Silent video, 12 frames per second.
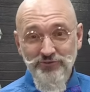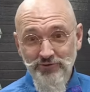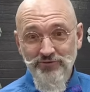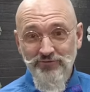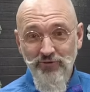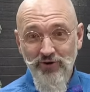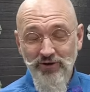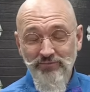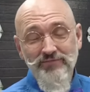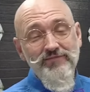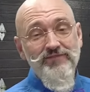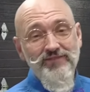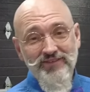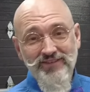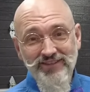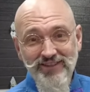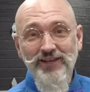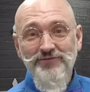true to form,
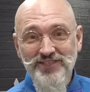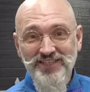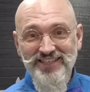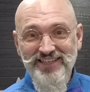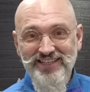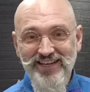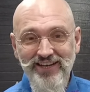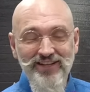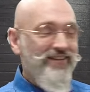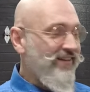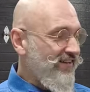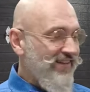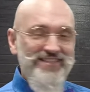loves to detail.